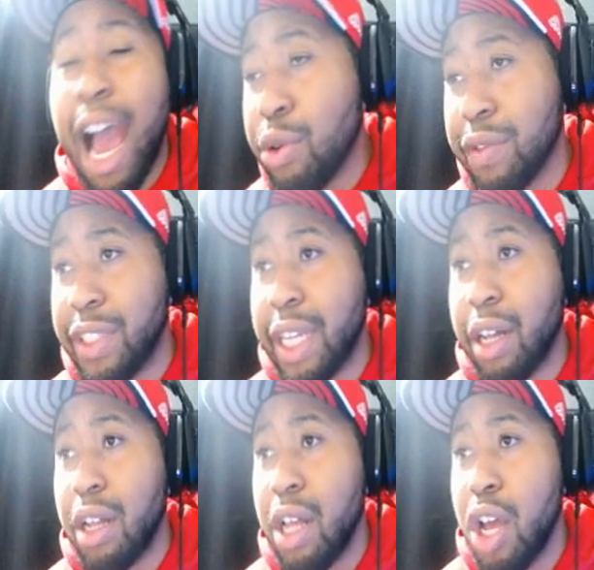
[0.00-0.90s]
of
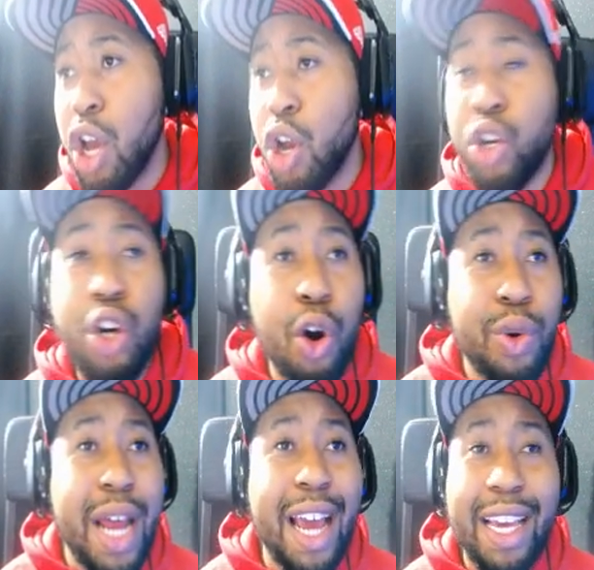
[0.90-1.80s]
jail.
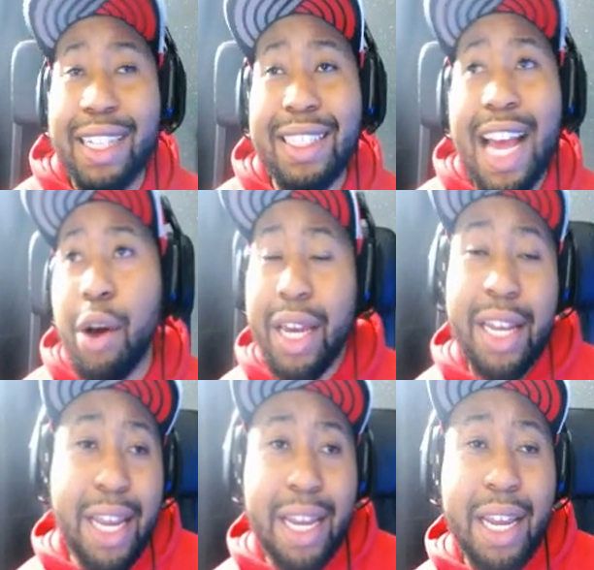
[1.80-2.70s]
Kodak is now in
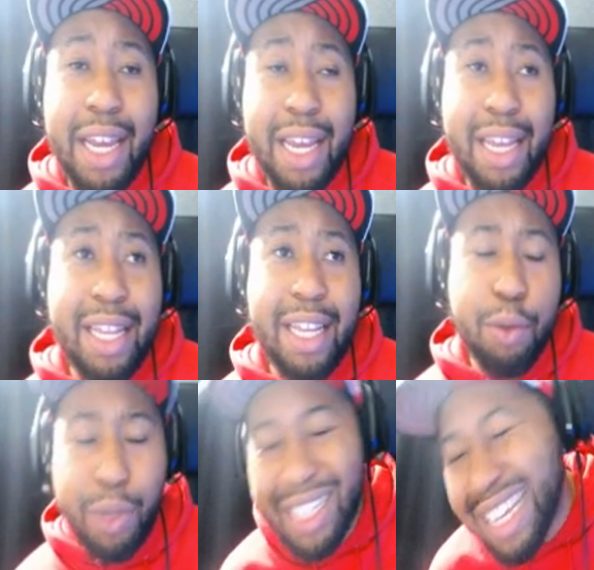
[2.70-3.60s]
a,
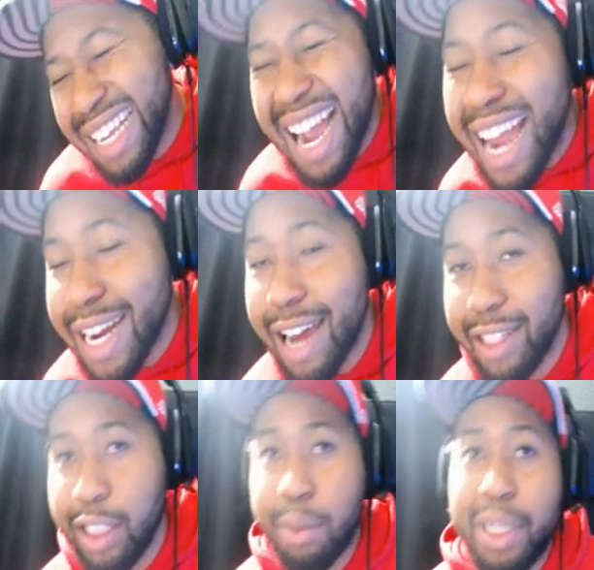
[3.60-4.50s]
well, kind of out of
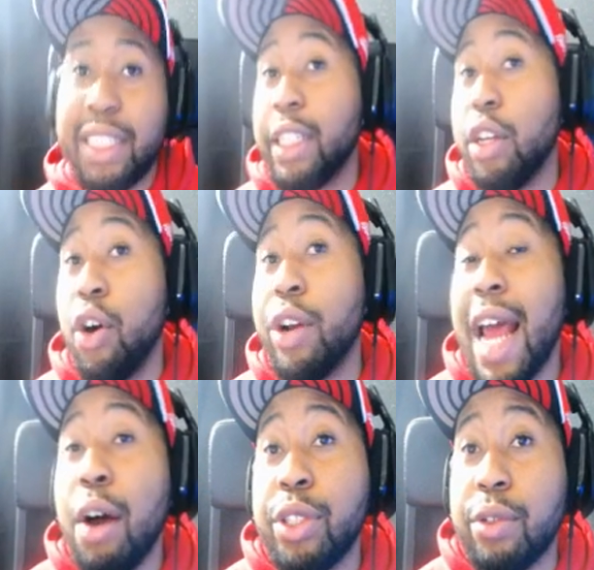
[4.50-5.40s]
jail, but he's on
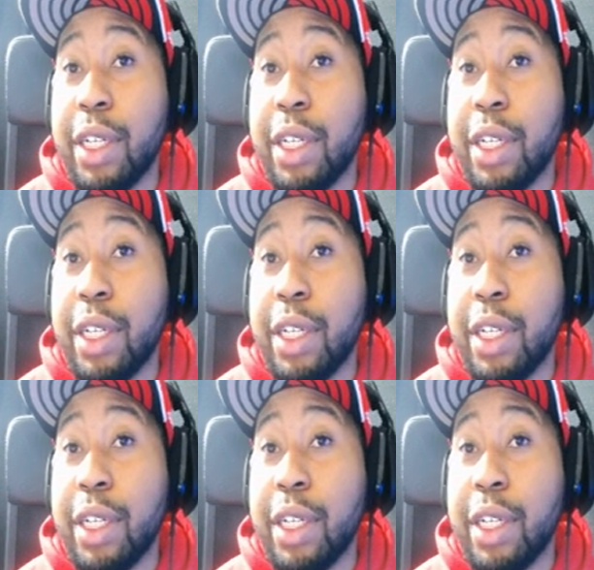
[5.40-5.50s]
house arrest.